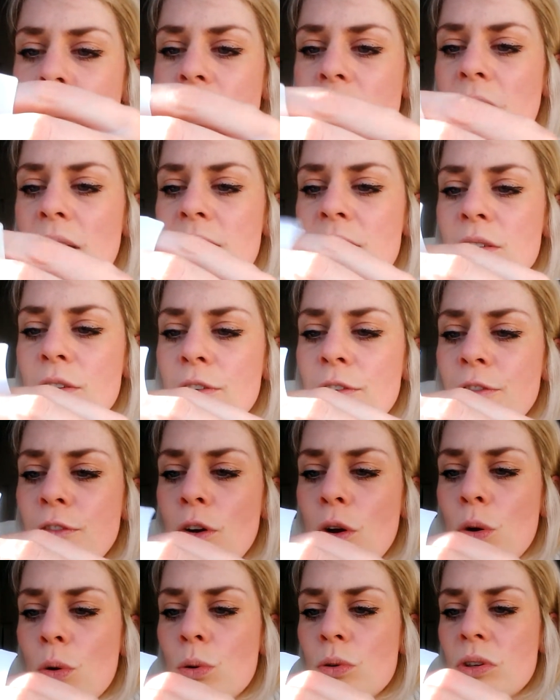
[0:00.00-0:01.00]
forget to
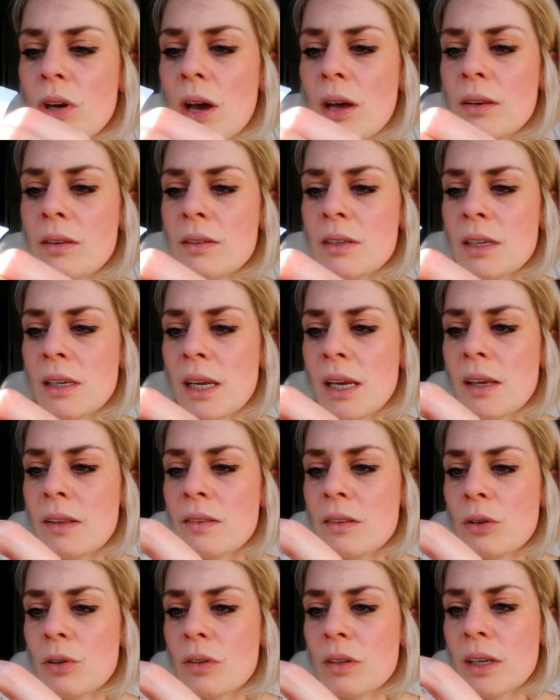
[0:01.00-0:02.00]
fold underneath
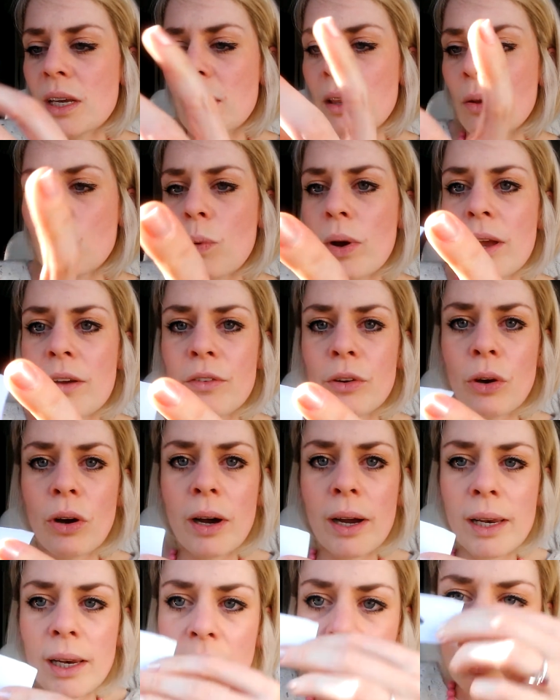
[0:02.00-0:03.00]
so it doesn't get in the way of your
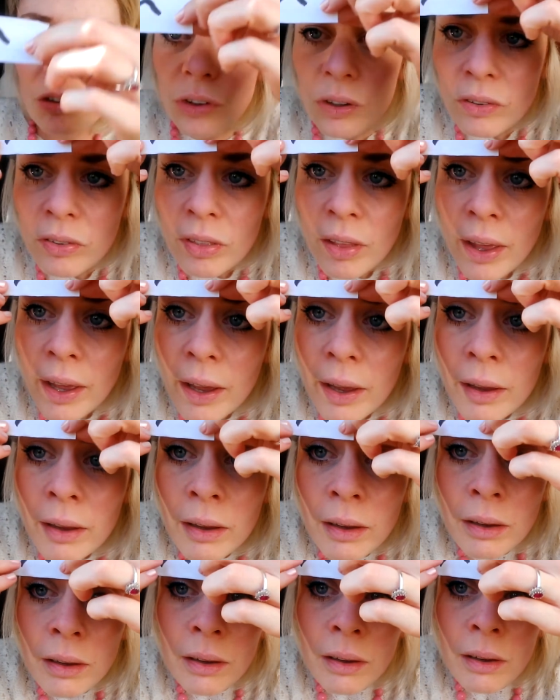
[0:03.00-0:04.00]
eyelashes there.
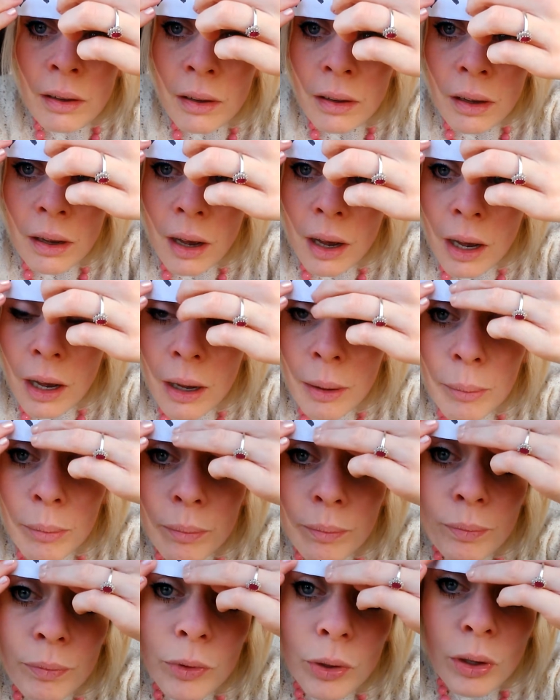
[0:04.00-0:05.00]

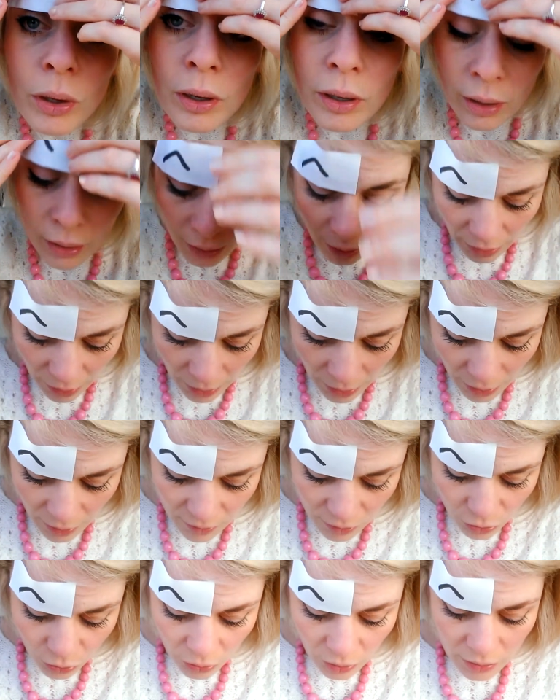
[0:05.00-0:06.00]
And
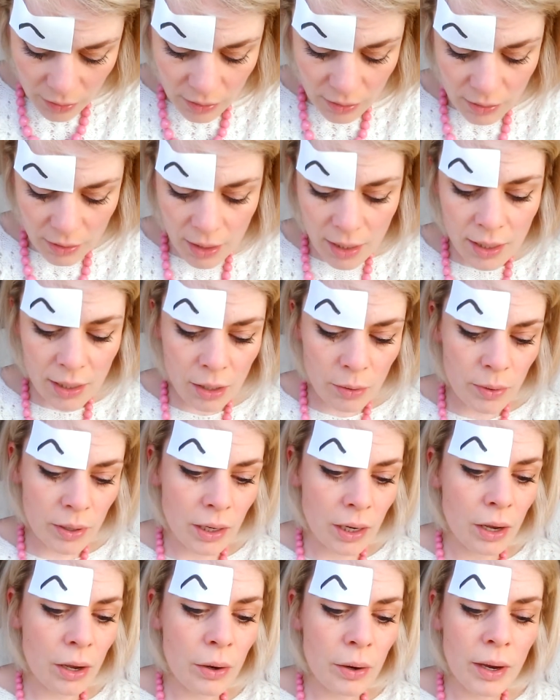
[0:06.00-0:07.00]
as you can see, there we
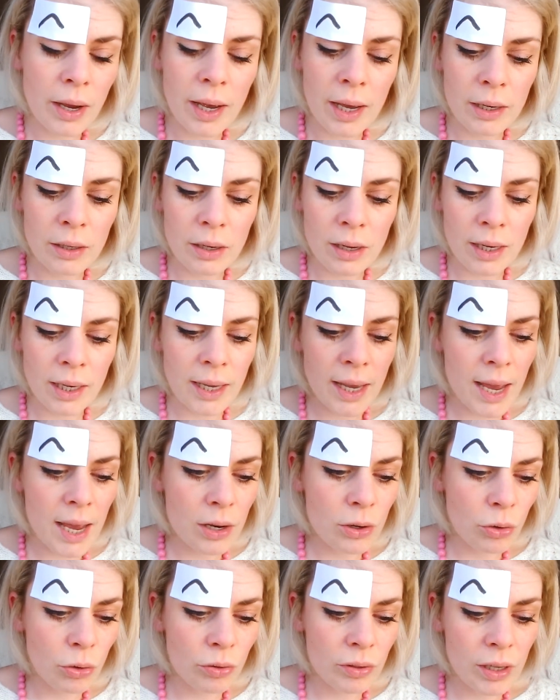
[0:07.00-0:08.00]
go. And
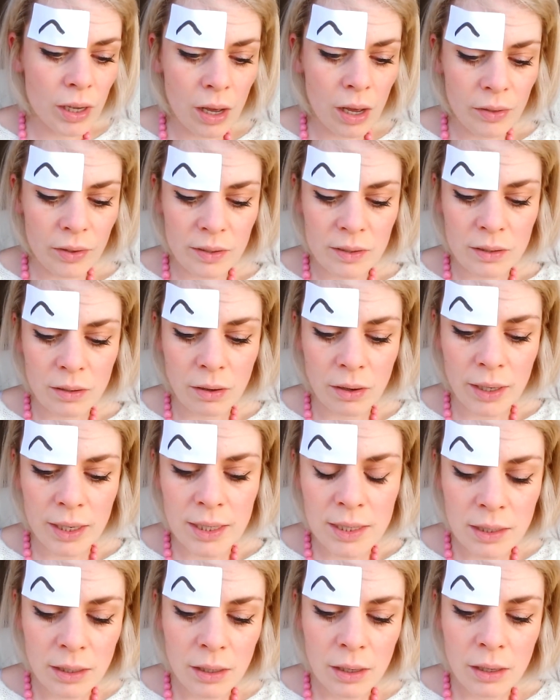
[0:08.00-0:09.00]
again on the other side,